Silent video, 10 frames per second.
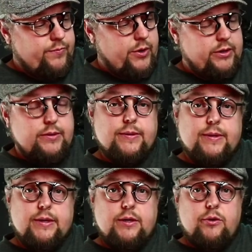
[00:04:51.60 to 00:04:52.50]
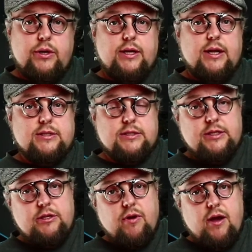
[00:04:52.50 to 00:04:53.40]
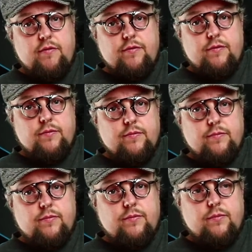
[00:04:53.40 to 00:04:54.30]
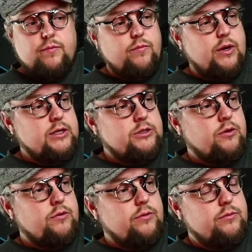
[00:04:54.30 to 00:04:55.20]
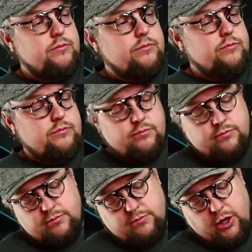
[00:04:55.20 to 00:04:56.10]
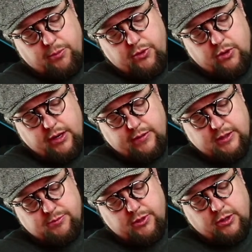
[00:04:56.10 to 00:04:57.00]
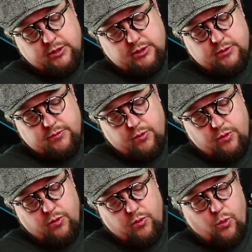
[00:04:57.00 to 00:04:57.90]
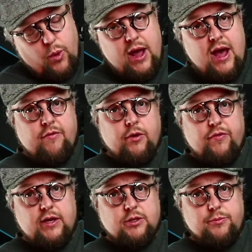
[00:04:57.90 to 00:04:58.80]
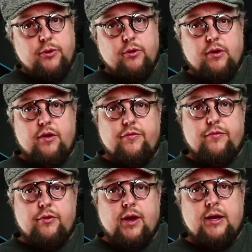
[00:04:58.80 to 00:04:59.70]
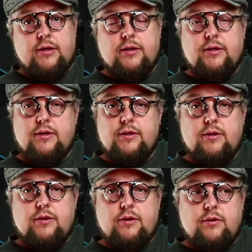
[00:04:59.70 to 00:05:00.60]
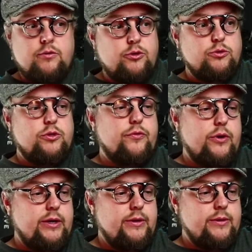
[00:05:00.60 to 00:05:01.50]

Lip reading: But you need a SSD drive when it's a computer like this, because why have a fast computer if you can't use it fully.